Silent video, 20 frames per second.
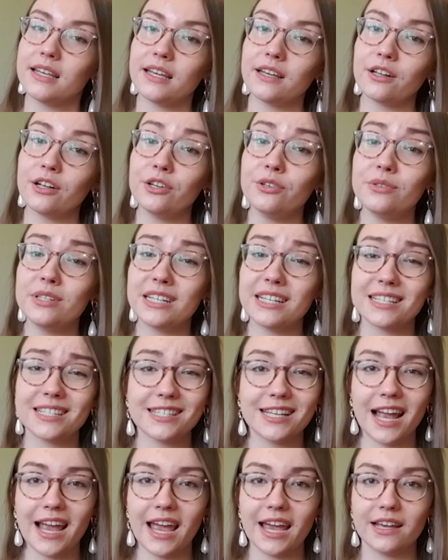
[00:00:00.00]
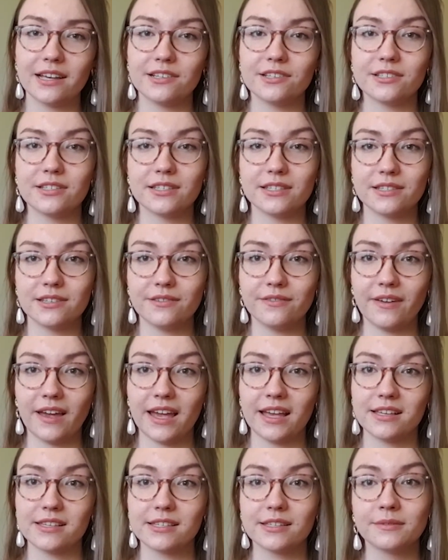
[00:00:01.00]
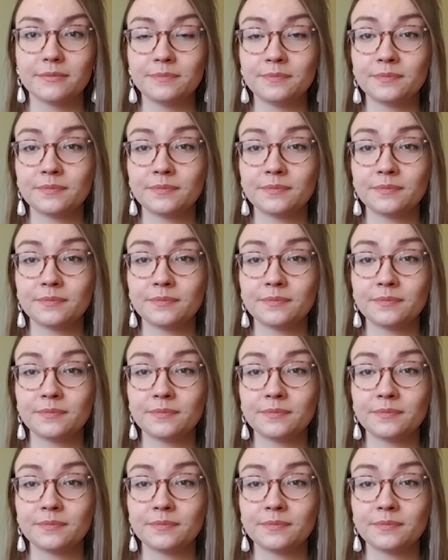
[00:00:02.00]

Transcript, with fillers: including estate agents, surveyors,